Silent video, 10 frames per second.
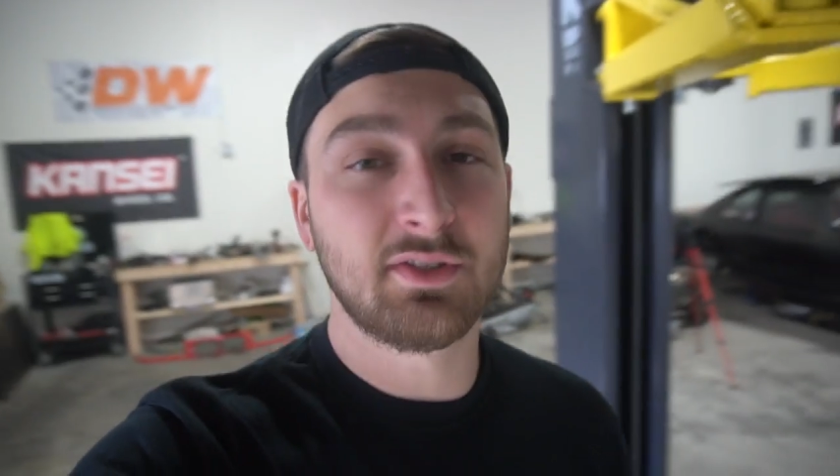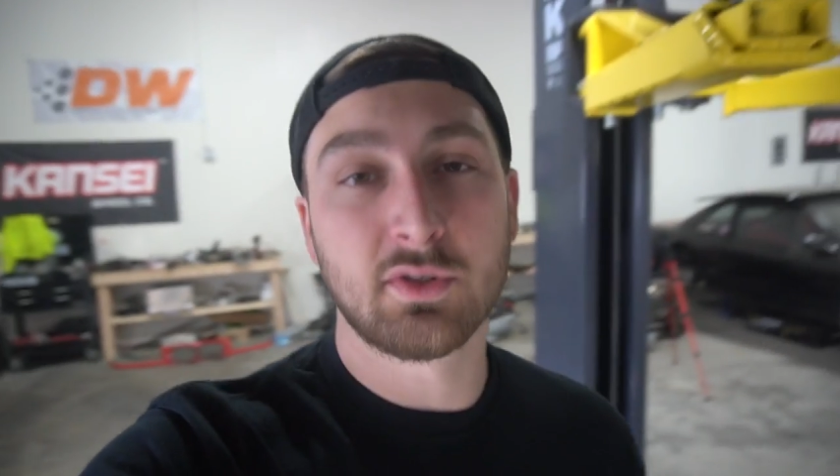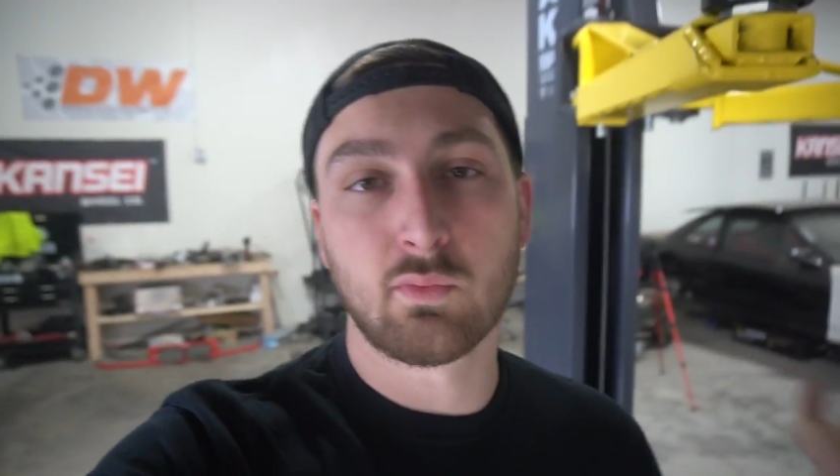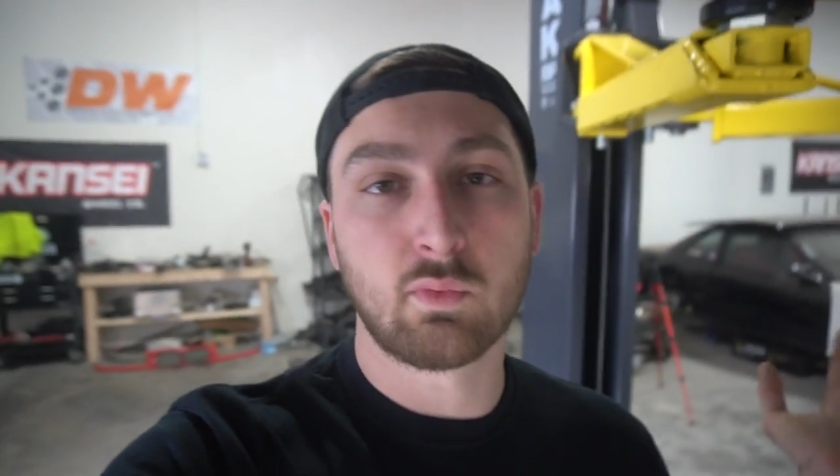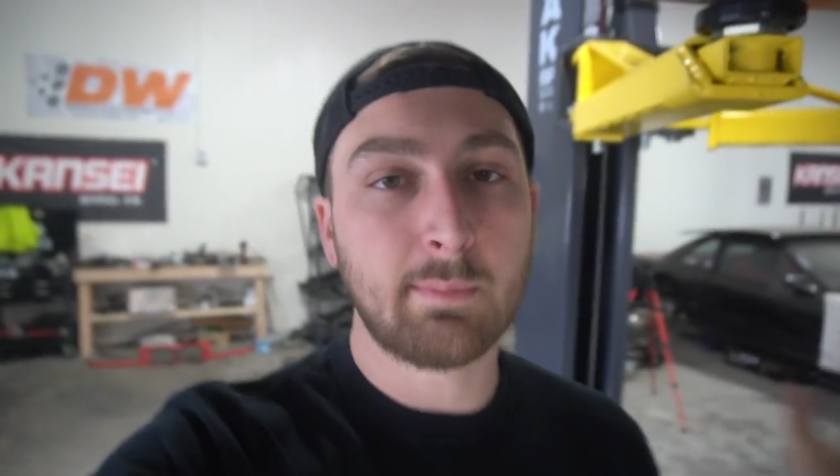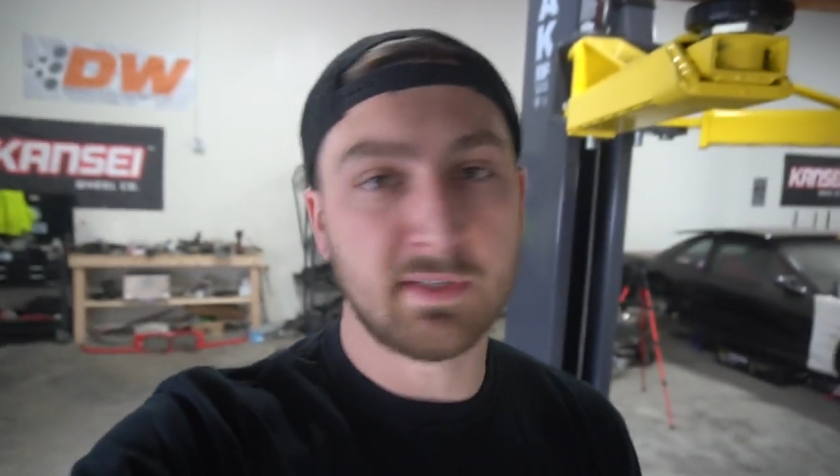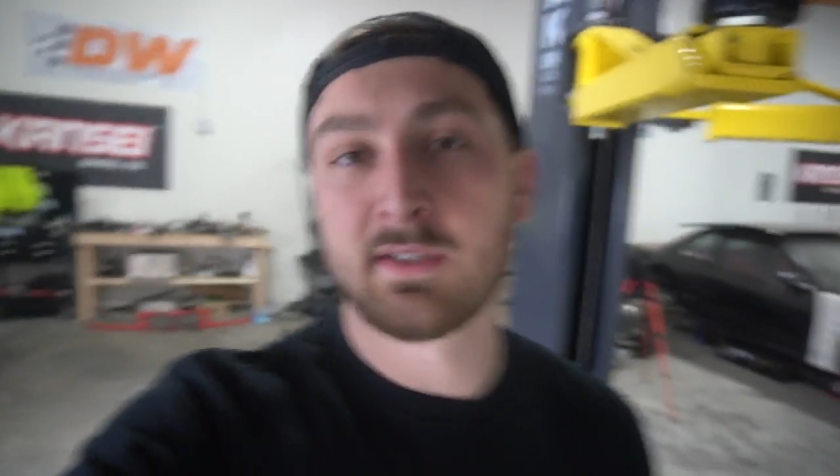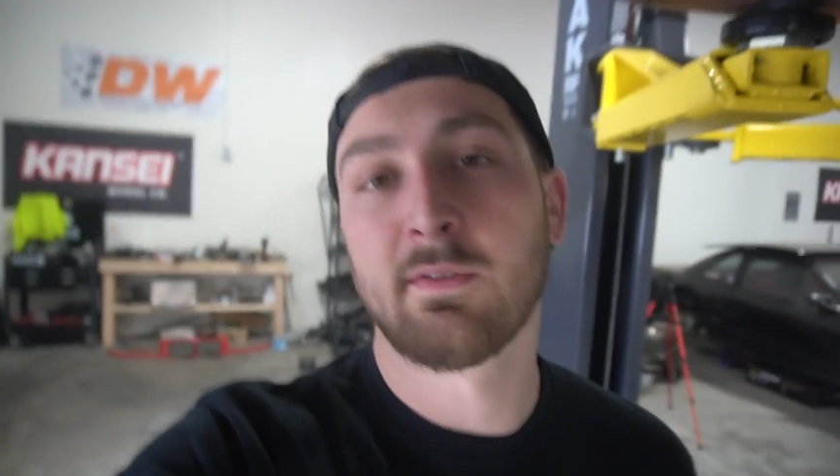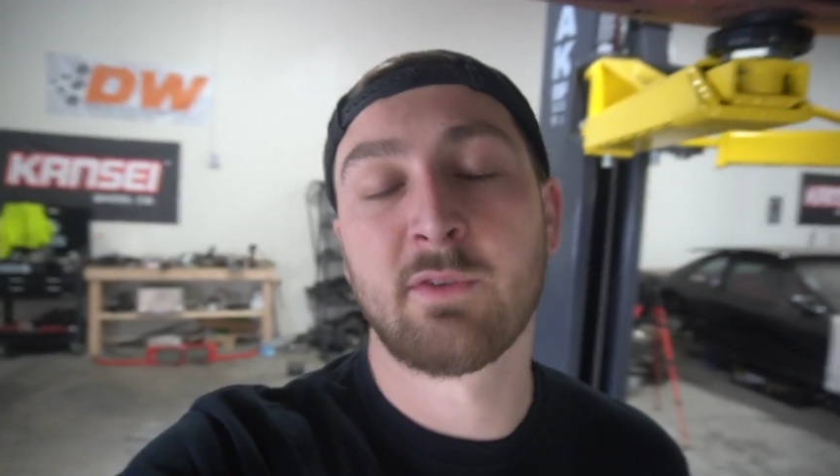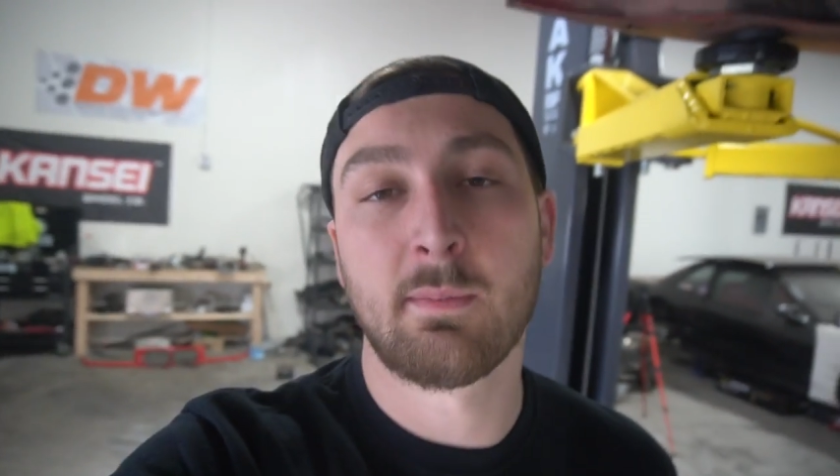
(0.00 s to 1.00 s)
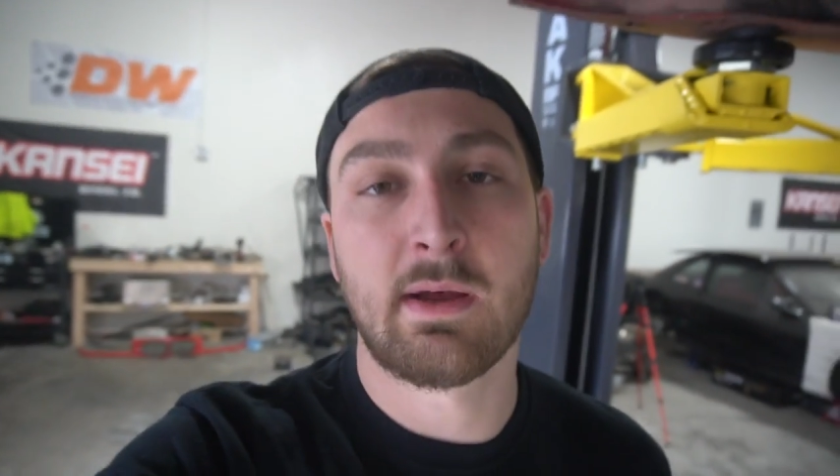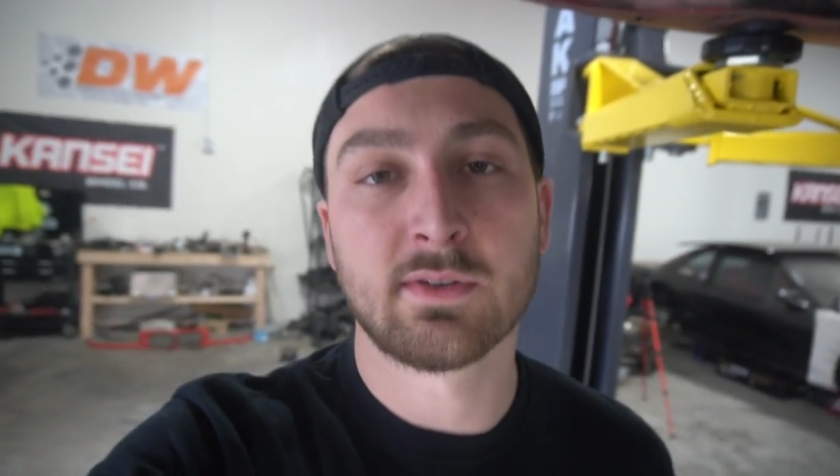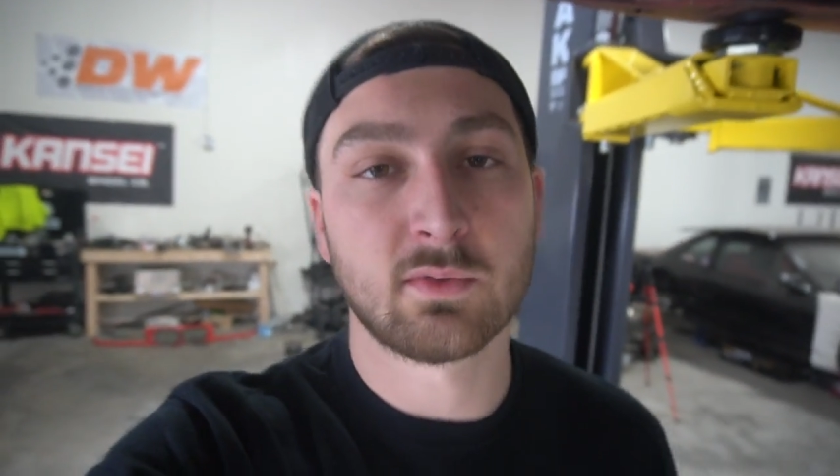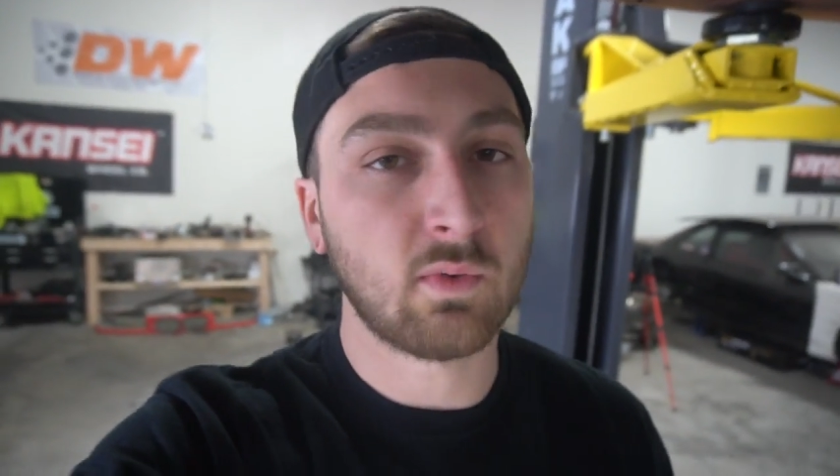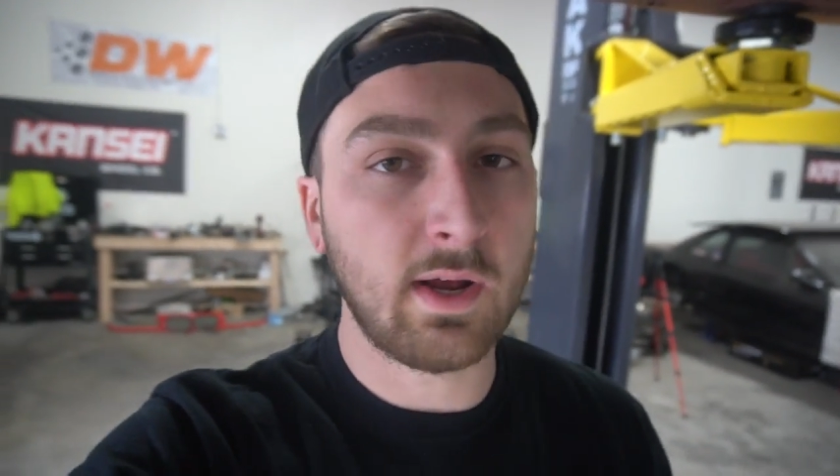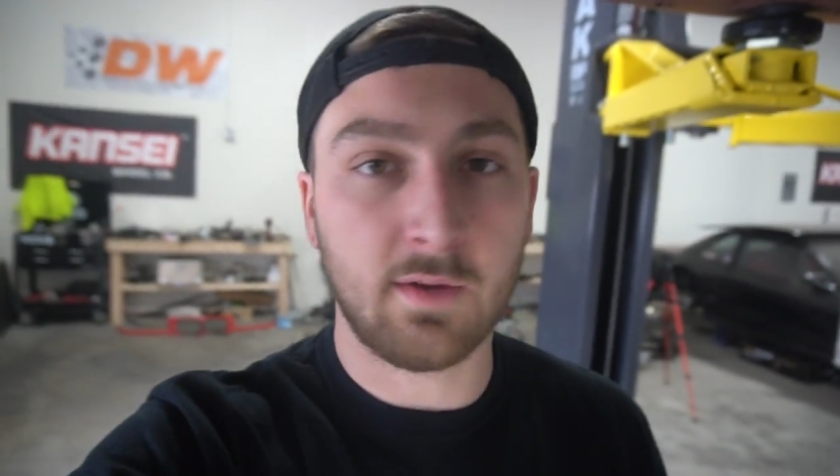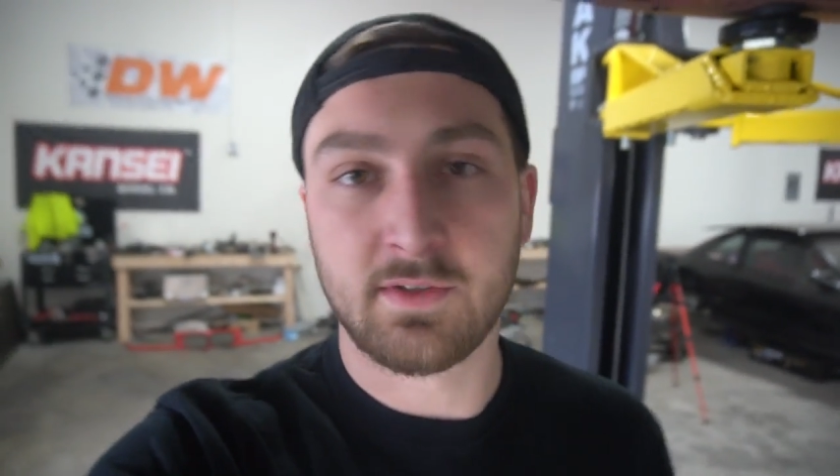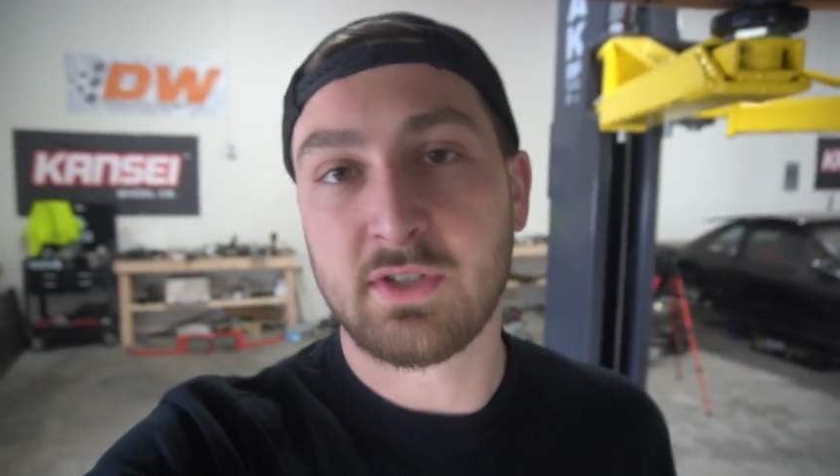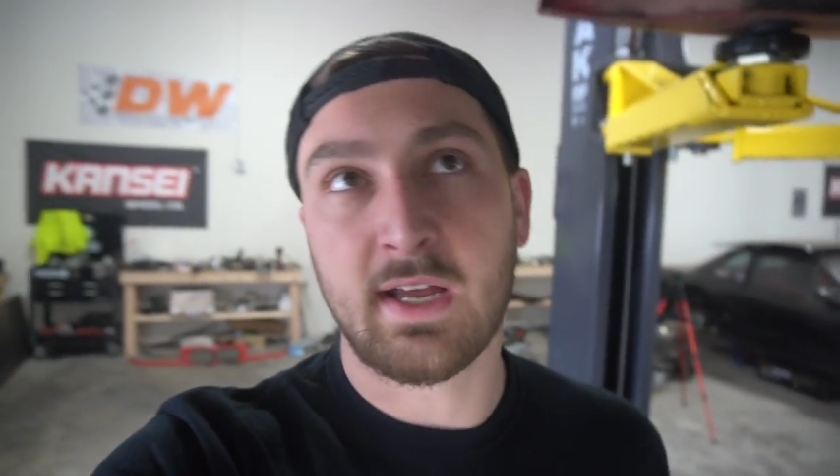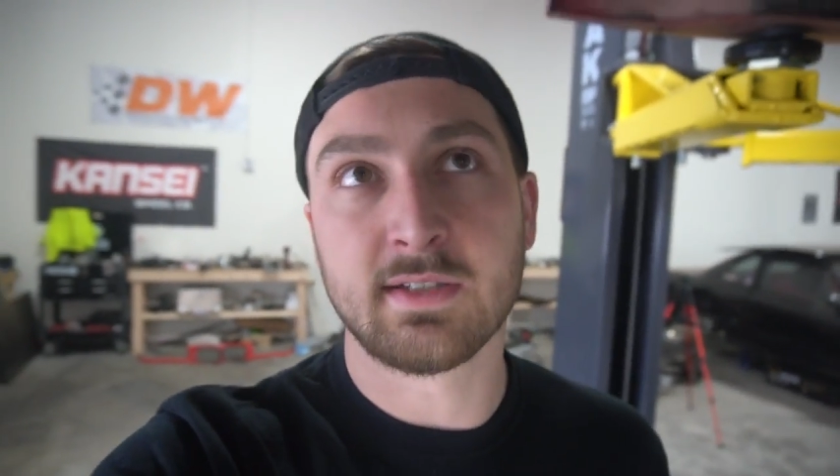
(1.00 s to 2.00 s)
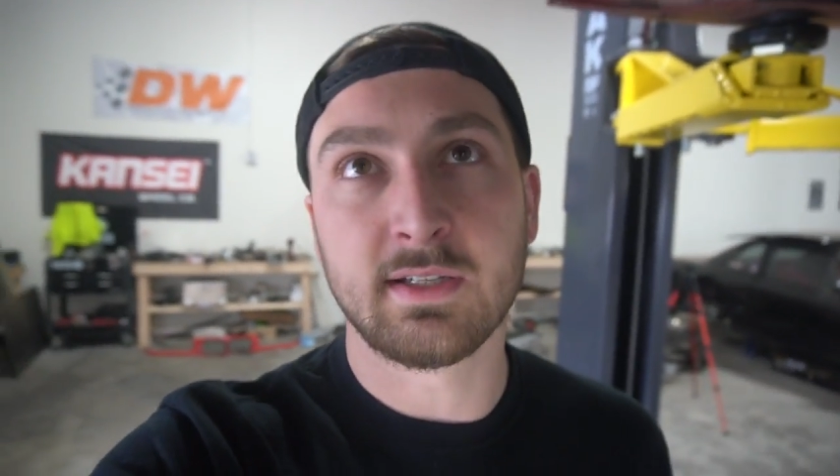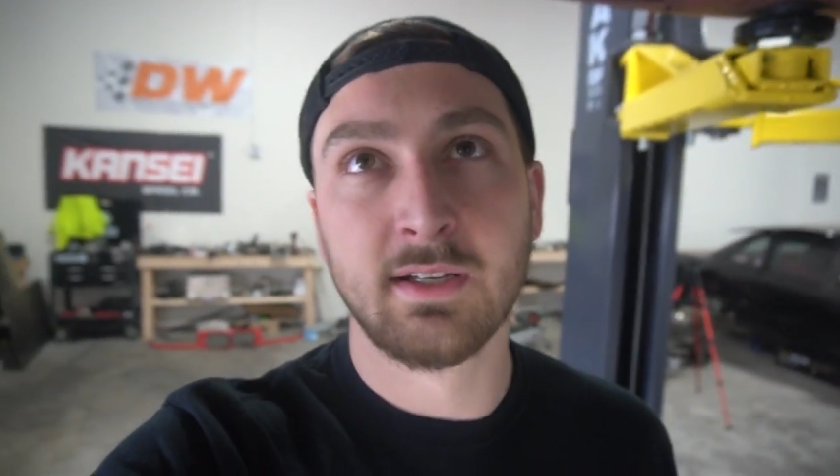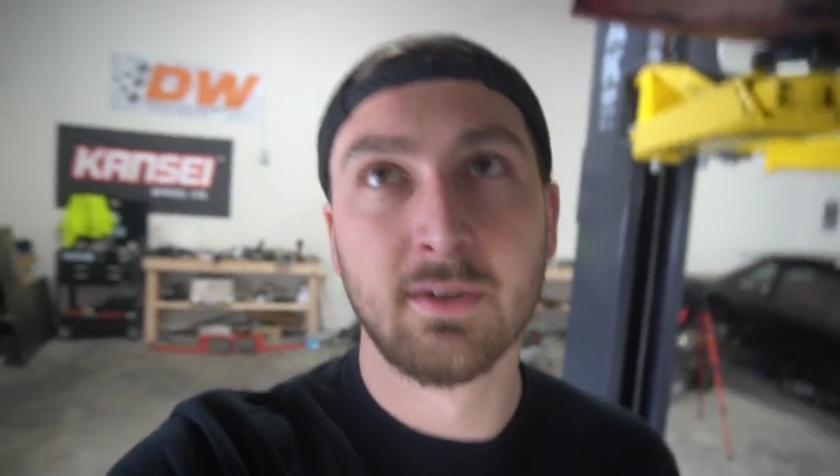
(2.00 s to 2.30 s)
to just rip the subframe mounts right off the chassis.